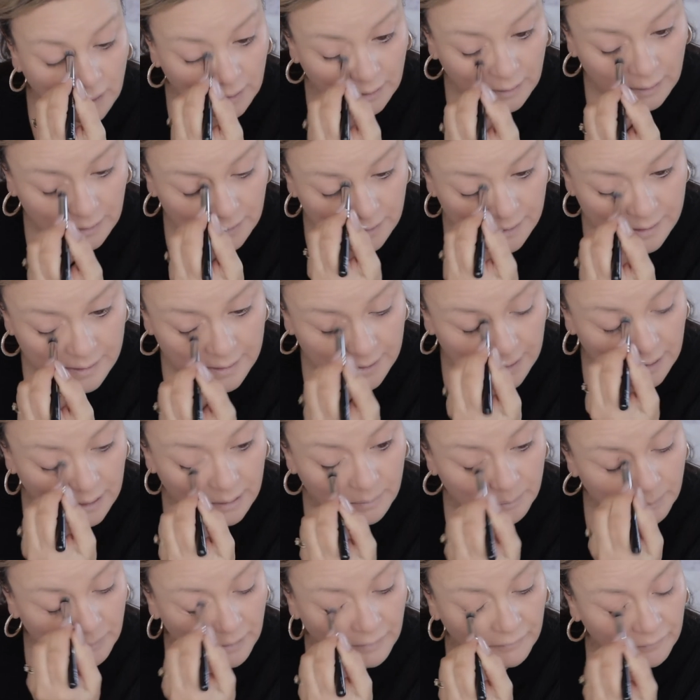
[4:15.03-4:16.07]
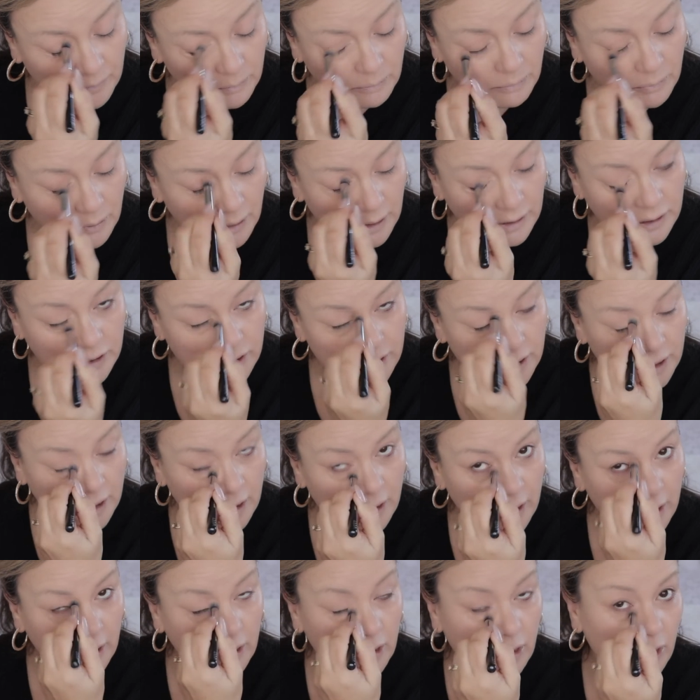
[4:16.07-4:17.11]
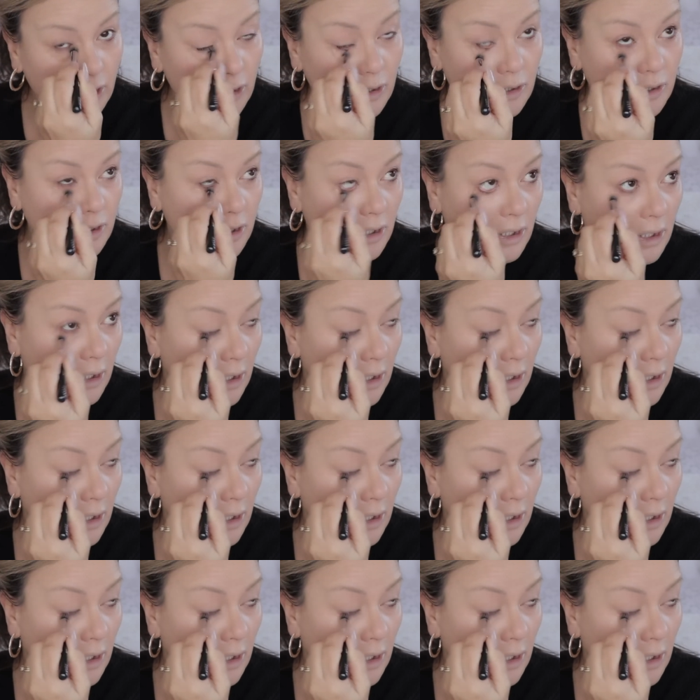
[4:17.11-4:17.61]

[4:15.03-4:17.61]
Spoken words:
concealer buffer brush that I got